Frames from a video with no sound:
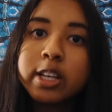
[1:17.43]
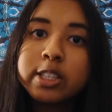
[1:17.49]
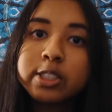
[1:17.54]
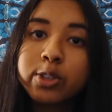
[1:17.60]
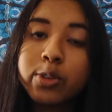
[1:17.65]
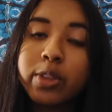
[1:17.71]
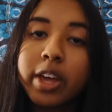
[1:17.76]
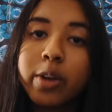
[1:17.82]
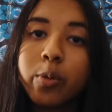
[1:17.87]

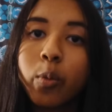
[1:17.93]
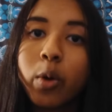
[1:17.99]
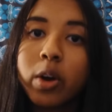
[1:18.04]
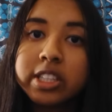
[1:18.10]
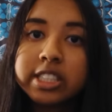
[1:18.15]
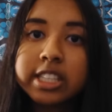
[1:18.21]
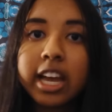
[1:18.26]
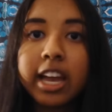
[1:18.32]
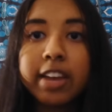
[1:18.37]
So then
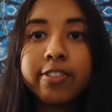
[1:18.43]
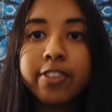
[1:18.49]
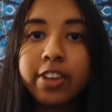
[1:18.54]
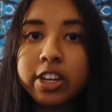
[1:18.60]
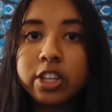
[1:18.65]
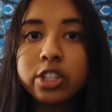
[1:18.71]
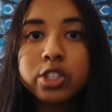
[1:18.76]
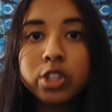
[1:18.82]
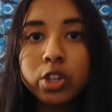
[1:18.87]
once I
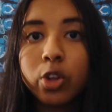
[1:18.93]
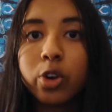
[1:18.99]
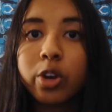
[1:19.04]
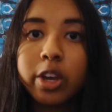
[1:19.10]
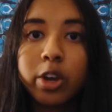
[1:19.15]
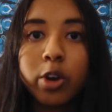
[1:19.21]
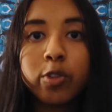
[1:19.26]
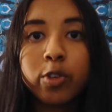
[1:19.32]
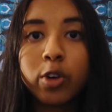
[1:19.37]
finished
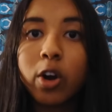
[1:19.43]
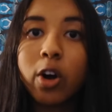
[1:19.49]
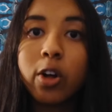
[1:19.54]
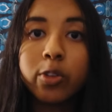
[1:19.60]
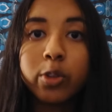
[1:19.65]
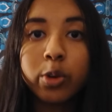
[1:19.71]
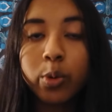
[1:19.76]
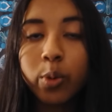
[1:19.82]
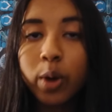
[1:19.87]
looking over
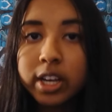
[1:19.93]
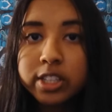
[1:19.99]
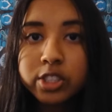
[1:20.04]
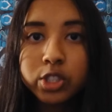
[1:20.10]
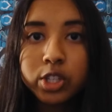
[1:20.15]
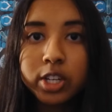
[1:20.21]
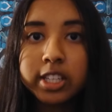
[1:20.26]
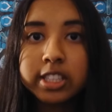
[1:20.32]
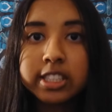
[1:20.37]
all the
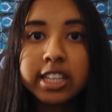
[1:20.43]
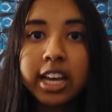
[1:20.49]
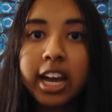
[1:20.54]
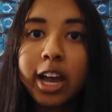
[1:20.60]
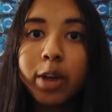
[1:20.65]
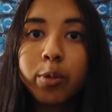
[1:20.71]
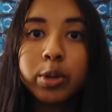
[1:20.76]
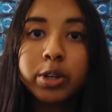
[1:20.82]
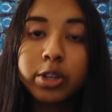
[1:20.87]
questions,
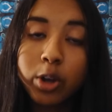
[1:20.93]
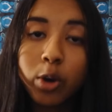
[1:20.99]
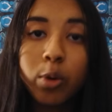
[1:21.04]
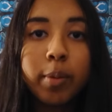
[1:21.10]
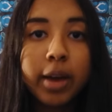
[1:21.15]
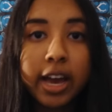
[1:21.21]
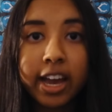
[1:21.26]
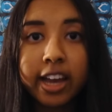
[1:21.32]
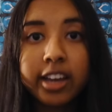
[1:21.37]
I would go
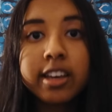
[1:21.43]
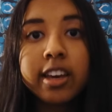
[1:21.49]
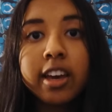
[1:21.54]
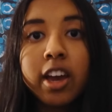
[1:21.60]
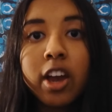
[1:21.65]
back,